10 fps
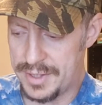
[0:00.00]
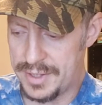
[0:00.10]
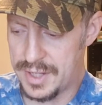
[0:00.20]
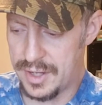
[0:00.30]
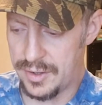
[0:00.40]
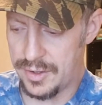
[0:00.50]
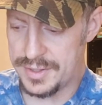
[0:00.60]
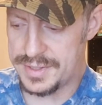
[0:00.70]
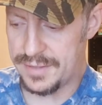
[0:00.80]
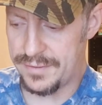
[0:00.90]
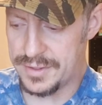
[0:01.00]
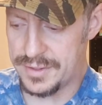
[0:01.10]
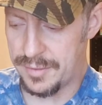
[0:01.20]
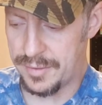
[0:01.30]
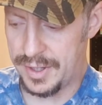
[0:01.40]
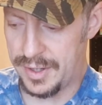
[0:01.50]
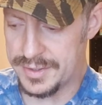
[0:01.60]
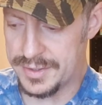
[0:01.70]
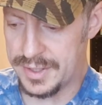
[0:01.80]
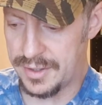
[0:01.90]
so let's see if there's anyone
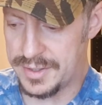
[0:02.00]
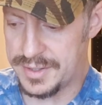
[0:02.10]
else here that's